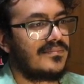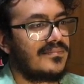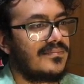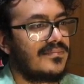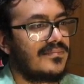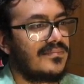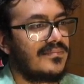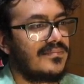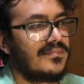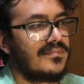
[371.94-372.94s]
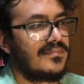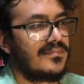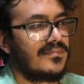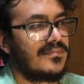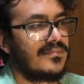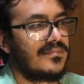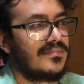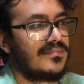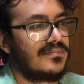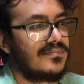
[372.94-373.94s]

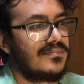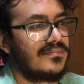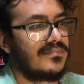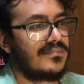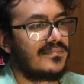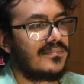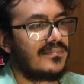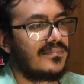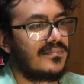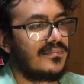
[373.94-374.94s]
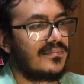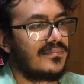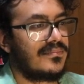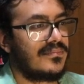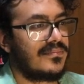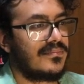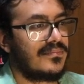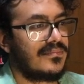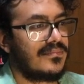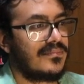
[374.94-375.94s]

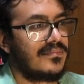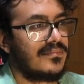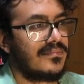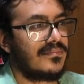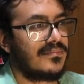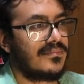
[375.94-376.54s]
The person shown says nothing.